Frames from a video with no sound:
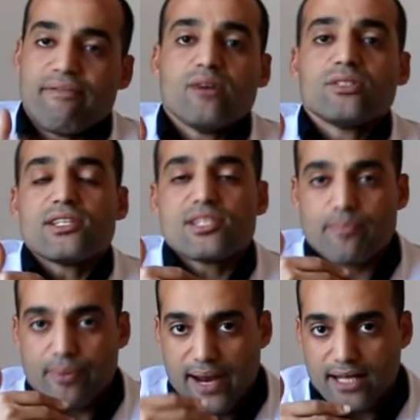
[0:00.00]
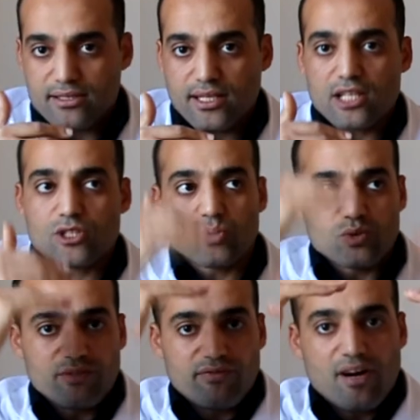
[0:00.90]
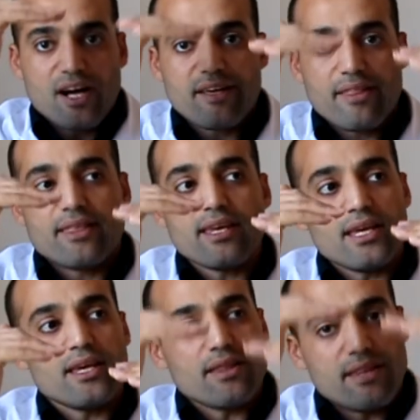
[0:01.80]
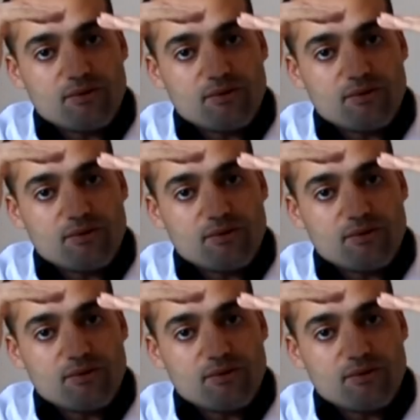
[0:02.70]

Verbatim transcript: I found it's practical to divide the,